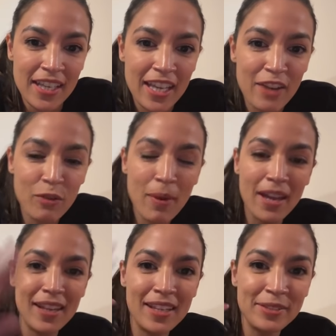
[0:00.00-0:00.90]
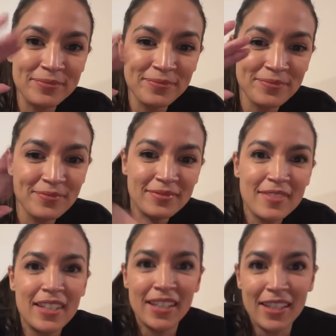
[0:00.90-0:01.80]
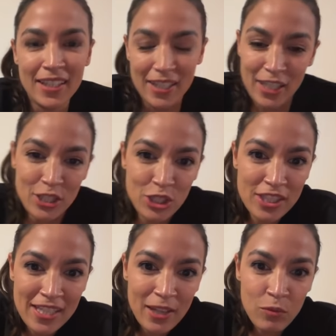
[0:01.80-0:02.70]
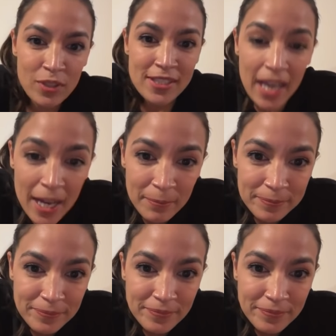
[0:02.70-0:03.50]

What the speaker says: Hey everybody. Just saying what's up.